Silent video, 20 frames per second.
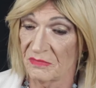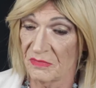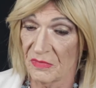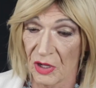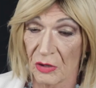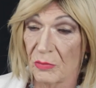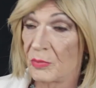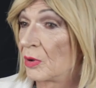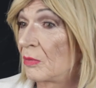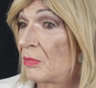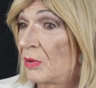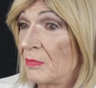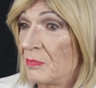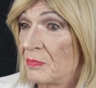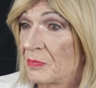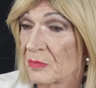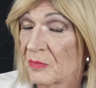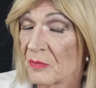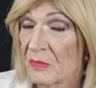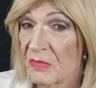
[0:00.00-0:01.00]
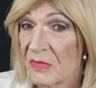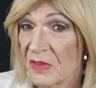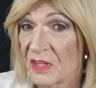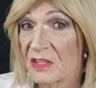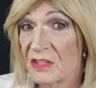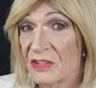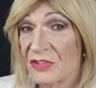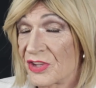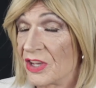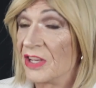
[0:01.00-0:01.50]
No problem.
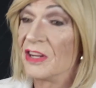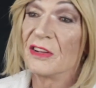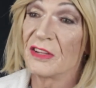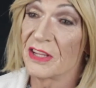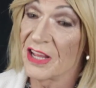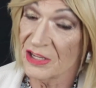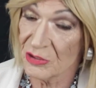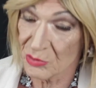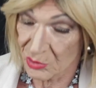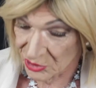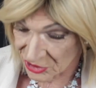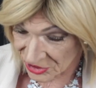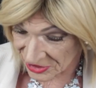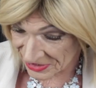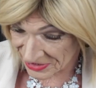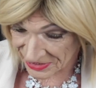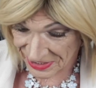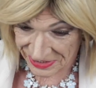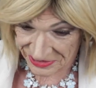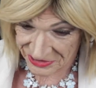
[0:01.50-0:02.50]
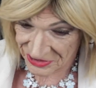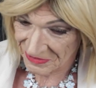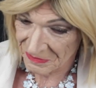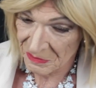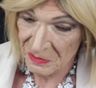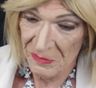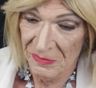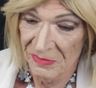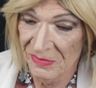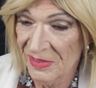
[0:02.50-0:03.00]
Tina, that's what Tina does.
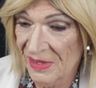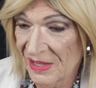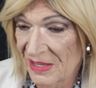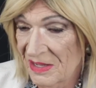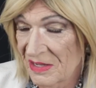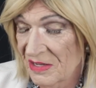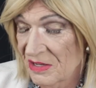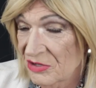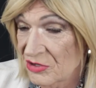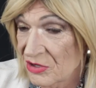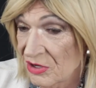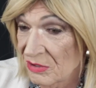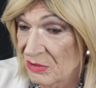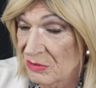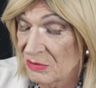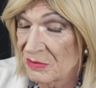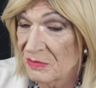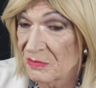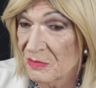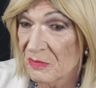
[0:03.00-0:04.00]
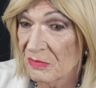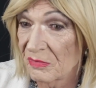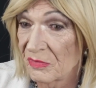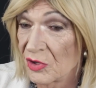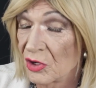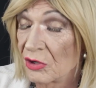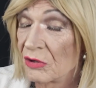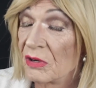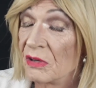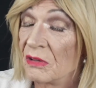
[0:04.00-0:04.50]
So
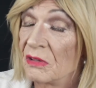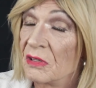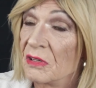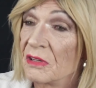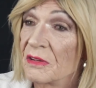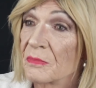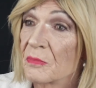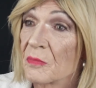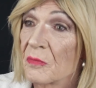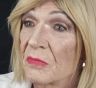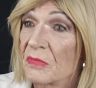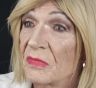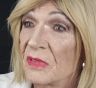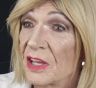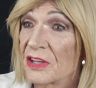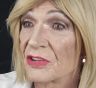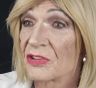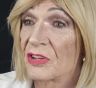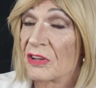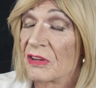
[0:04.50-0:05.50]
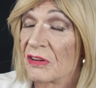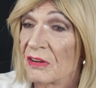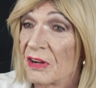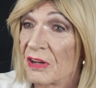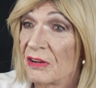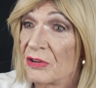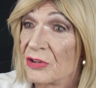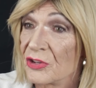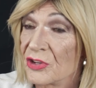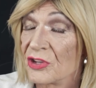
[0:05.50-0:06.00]
I'm going along. Next thing I
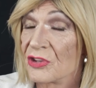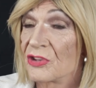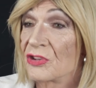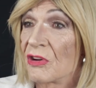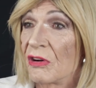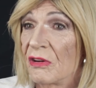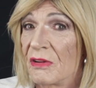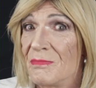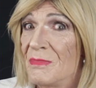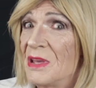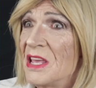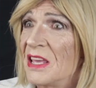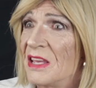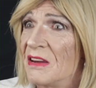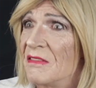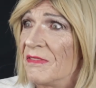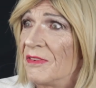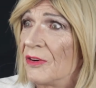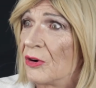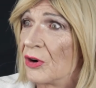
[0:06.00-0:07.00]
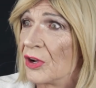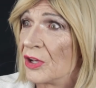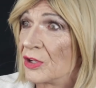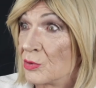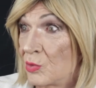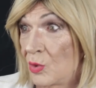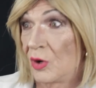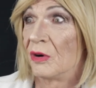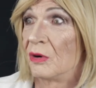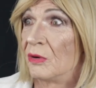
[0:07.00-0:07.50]
know, she signed me in for it
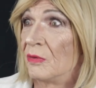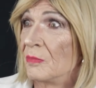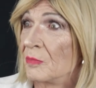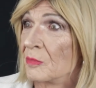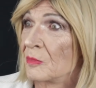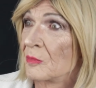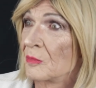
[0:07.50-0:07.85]
as well.